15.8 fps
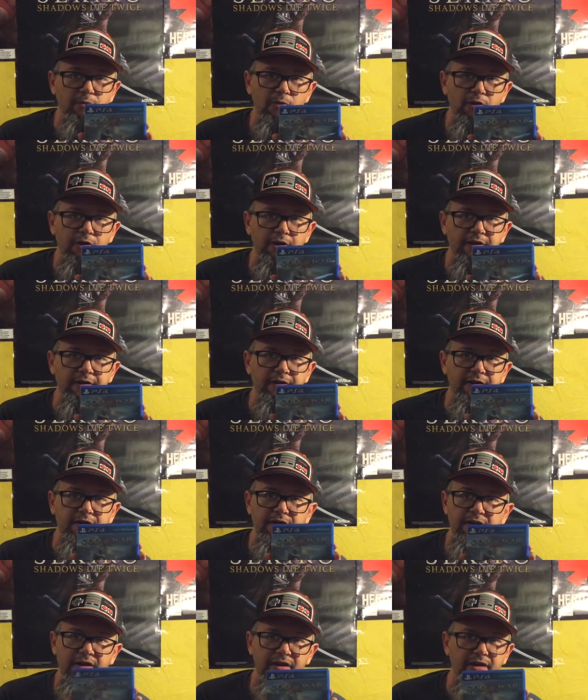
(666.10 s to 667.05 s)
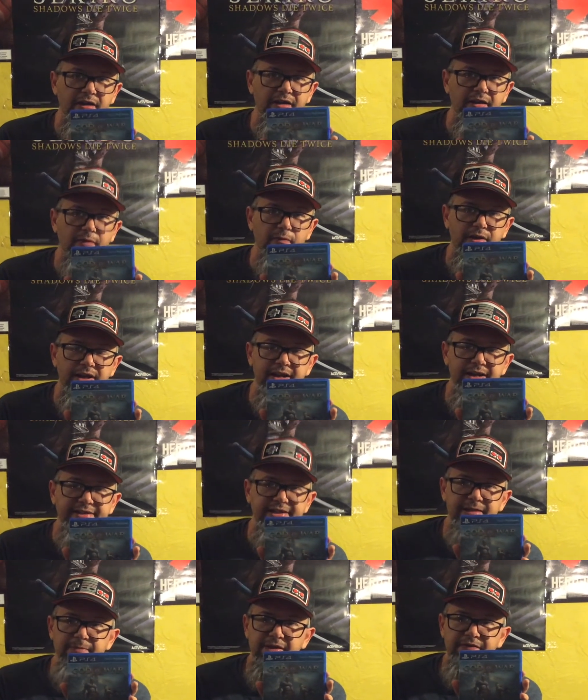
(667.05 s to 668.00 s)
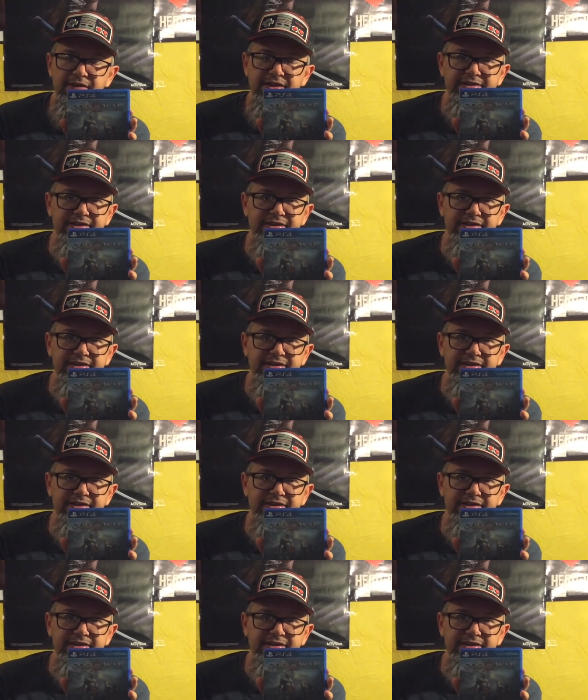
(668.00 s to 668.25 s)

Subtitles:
of War. What can I say about this?